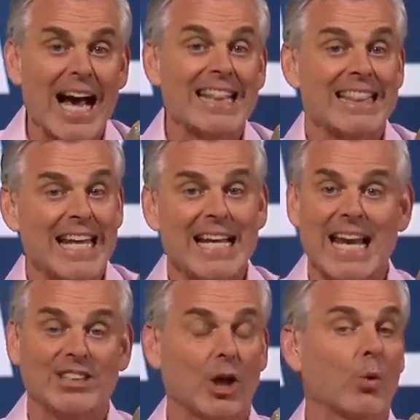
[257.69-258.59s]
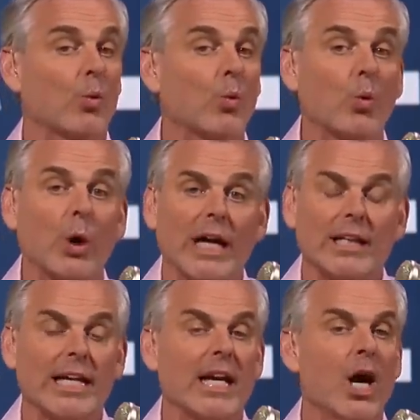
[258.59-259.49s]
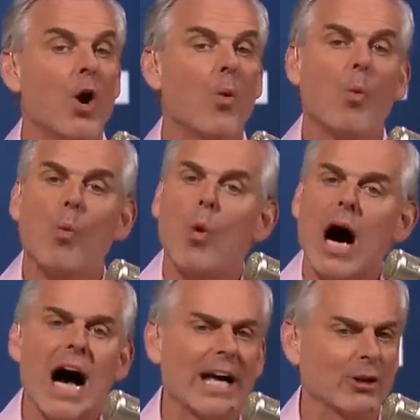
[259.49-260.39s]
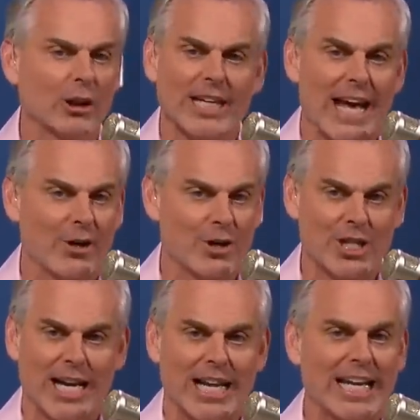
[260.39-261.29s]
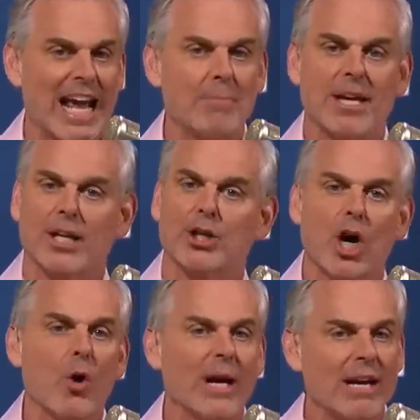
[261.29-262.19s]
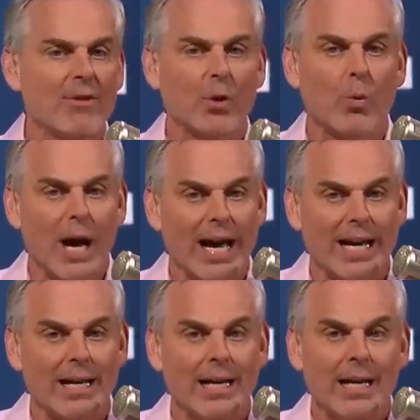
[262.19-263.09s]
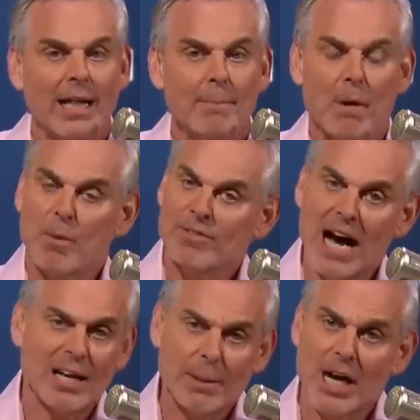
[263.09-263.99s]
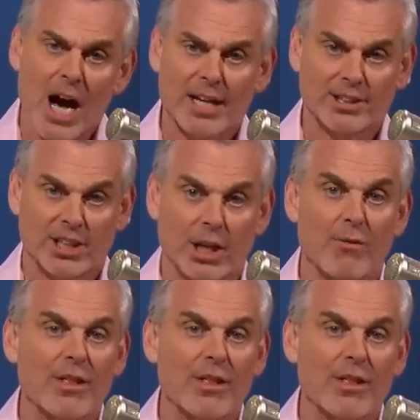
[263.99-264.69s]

I think it's a really wildly entertaining game that can go either way. But we've got to be honest here.